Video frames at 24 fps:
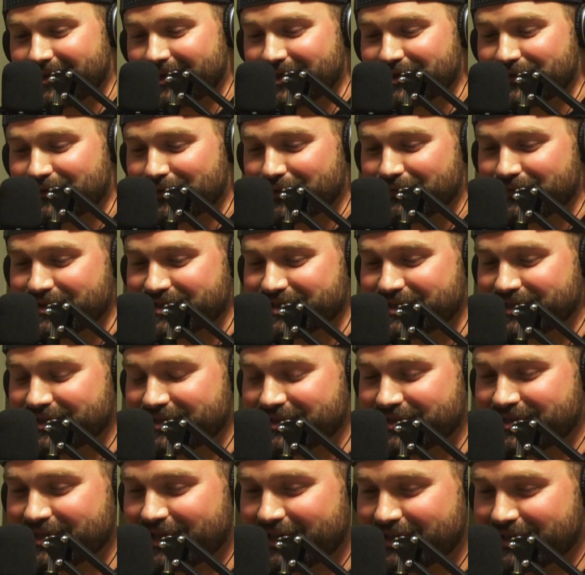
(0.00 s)
Thanks for
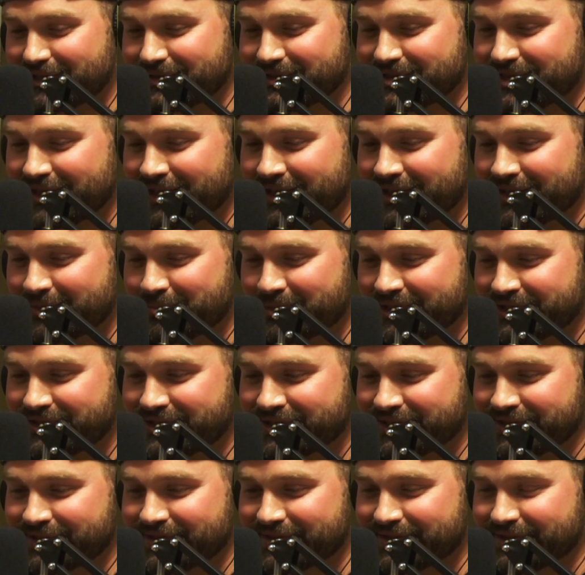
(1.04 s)
visiting the taco stand,
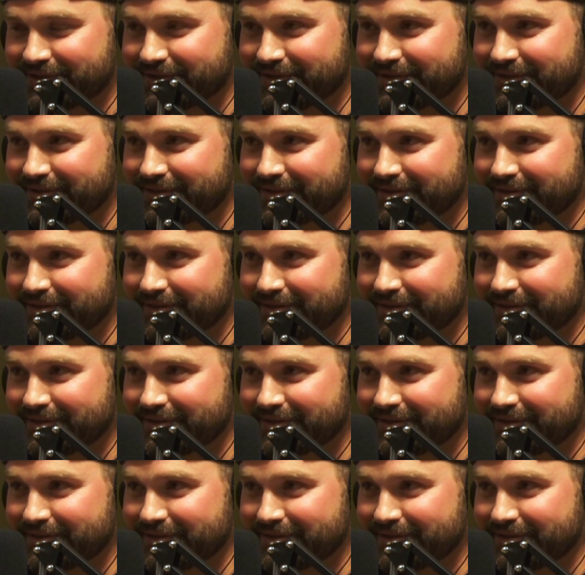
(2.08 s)
bitches.